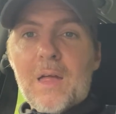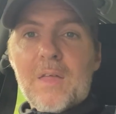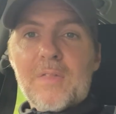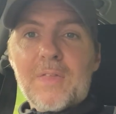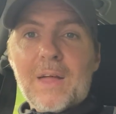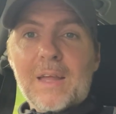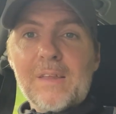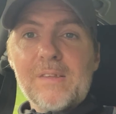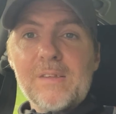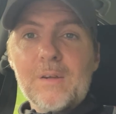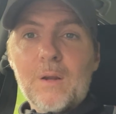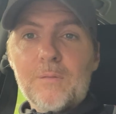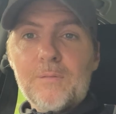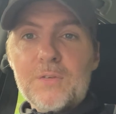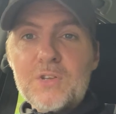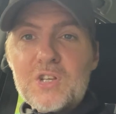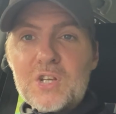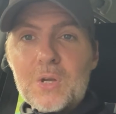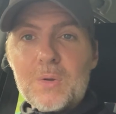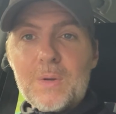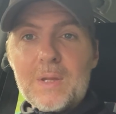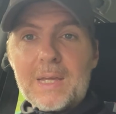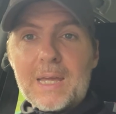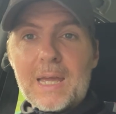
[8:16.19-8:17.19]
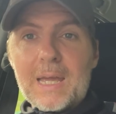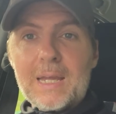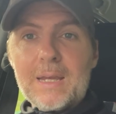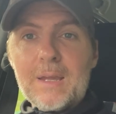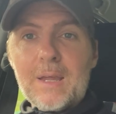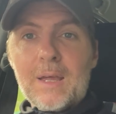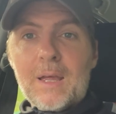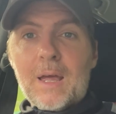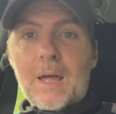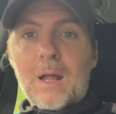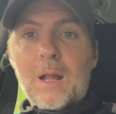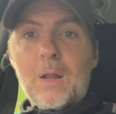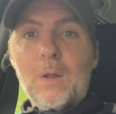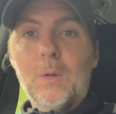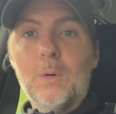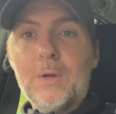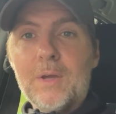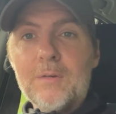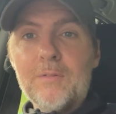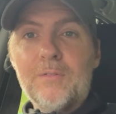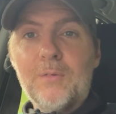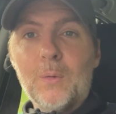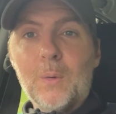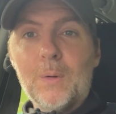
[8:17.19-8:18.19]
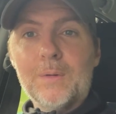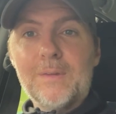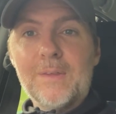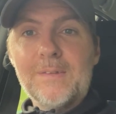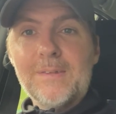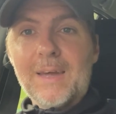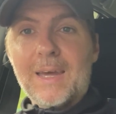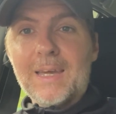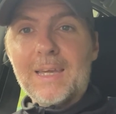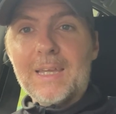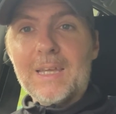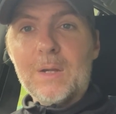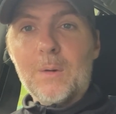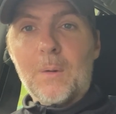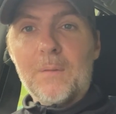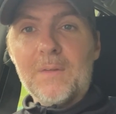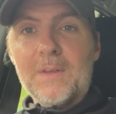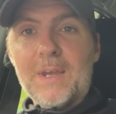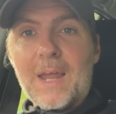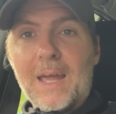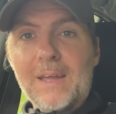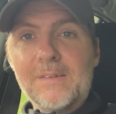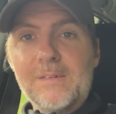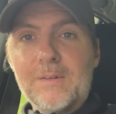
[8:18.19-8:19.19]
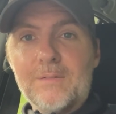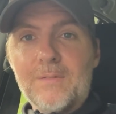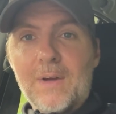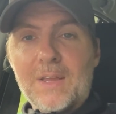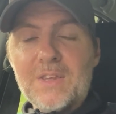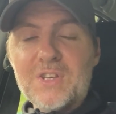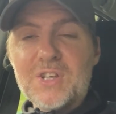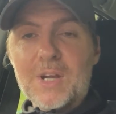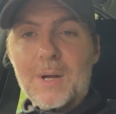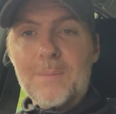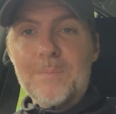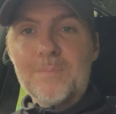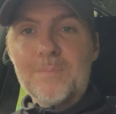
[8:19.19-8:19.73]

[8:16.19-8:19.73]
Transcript: Thanks a lot for tuning in. Looking forward to taking you on the next adventure.